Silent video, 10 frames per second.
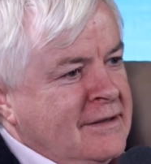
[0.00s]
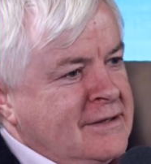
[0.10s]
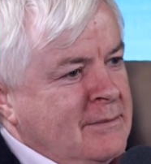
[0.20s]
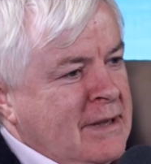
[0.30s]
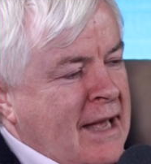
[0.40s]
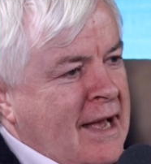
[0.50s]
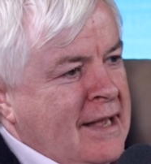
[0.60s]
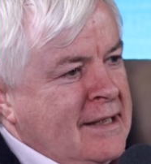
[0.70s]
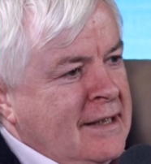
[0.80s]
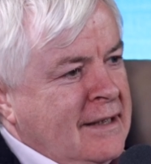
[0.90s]
some
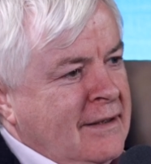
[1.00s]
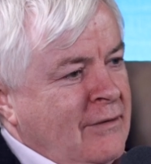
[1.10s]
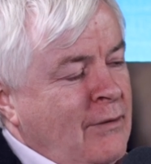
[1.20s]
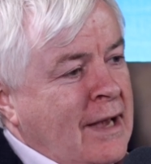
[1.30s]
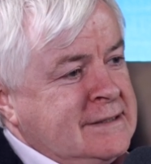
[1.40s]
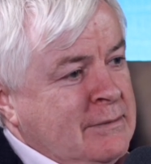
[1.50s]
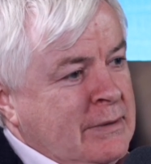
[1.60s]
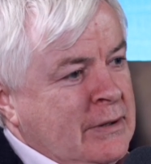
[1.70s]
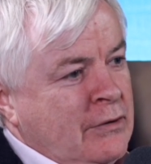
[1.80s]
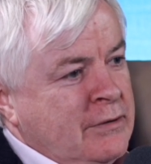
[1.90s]
guy who
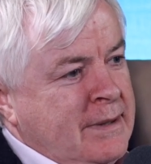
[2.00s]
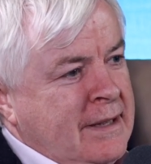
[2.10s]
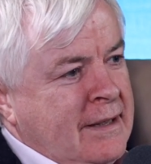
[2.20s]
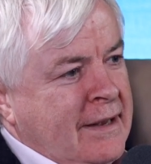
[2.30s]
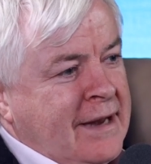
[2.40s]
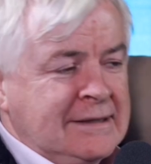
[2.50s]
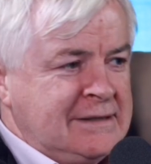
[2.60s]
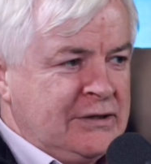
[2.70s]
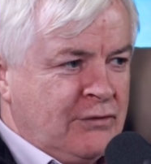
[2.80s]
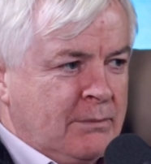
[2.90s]
actually went on to be an
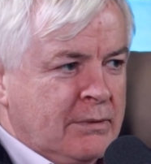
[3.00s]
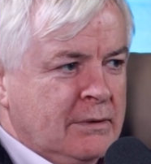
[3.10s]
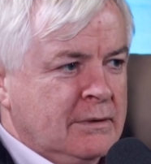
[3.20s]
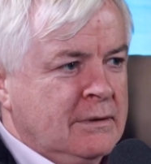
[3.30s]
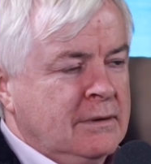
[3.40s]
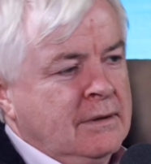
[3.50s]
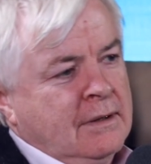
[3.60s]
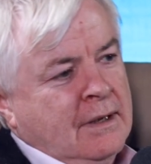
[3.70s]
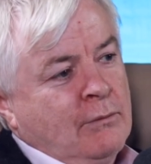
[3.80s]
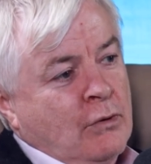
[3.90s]
anti-Trumper
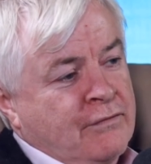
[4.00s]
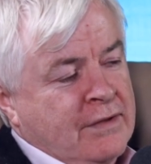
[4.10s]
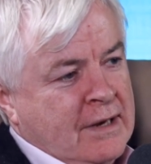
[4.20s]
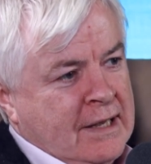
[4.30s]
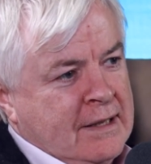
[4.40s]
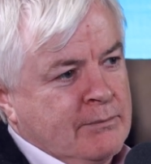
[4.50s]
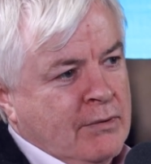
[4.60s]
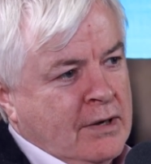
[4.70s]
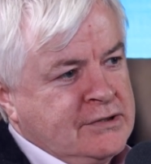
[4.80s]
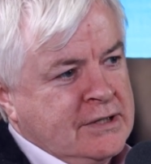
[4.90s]
and worked for the Lincoln
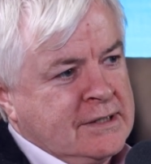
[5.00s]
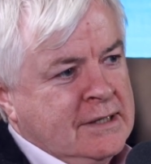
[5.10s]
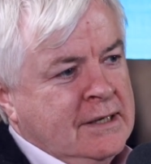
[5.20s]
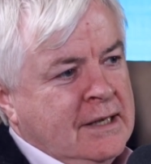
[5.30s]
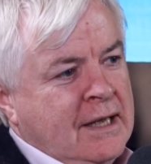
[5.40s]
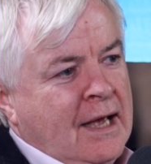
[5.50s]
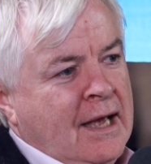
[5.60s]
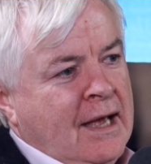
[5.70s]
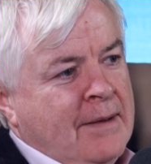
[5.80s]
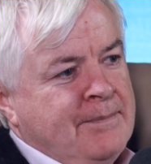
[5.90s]
Project,
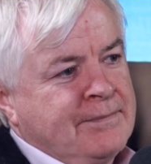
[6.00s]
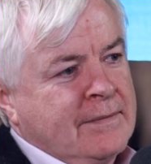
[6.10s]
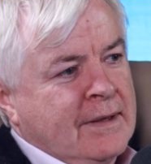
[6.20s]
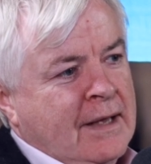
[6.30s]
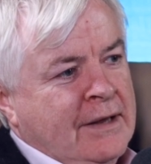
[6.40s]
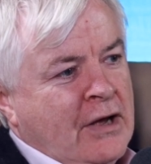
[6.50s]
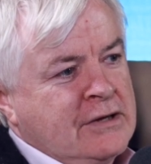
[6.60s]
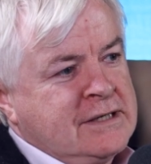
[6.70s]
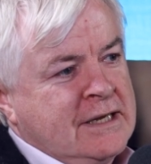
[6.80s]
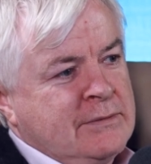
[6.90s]
um,
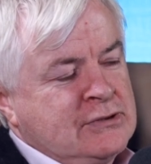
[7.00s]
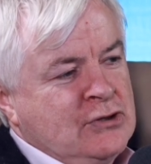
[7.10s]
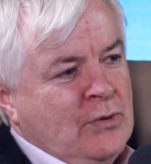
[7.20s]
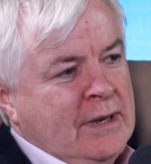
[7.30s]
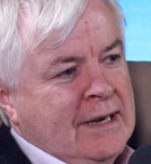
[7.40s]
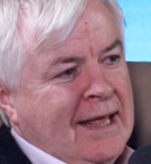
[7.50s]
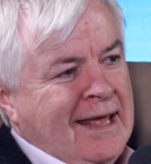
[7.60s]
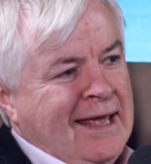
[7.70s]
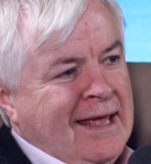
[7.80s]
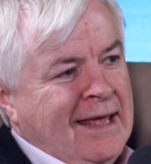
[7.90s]
announced that he was doing
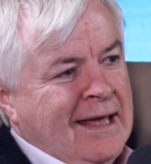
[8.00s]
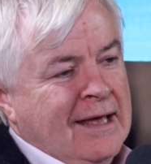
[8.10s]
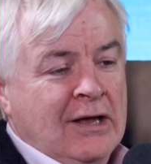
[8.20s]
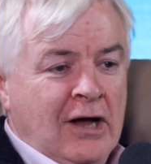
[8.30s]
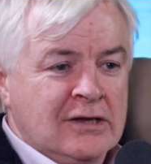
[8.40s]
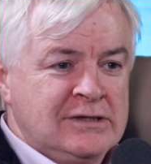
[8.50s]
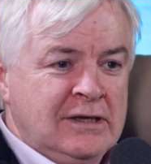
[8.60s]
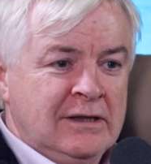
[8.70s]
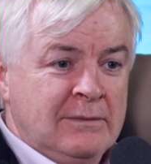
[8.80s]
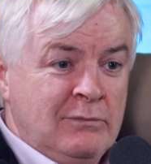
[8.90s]
a uh,
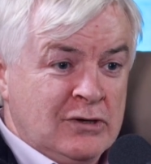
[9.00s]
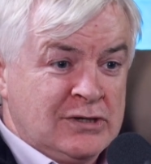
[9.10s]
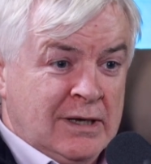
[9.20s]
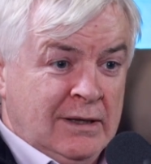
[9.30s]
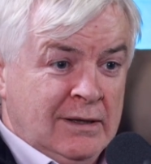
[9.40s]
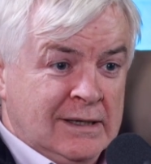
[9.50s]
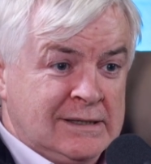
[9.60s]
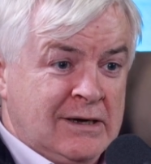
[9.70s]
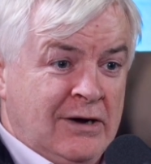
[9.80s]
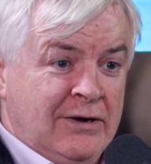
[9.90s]
Gosnell the musical and
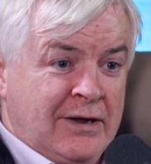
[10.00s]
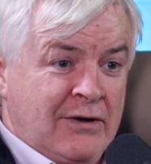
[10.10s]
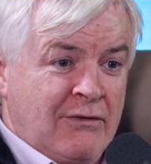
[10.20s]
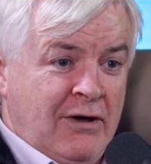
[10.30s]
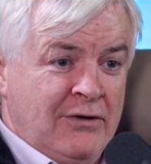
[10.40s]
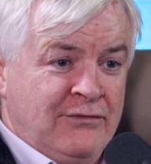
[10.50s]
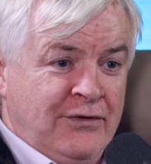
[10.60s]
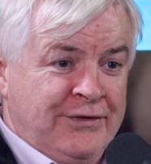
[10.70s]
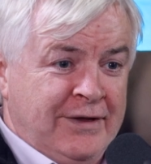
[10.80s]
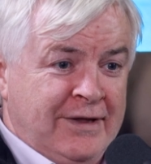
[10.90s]
started a
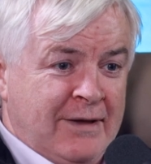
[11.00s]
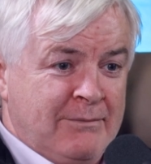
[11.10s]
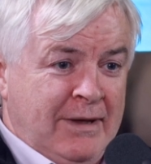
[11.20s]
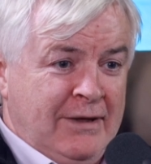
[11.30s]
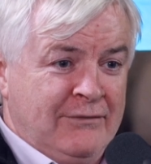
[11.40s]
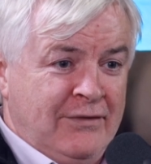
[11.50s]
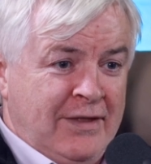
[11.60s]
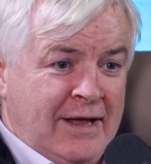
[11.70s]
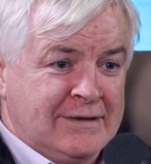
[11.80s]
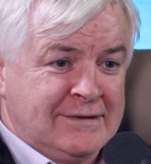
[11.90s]
crowdfunding campaign for
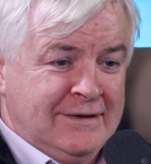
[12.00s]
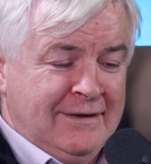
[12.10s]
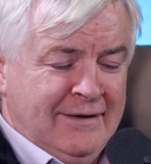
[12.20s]
that.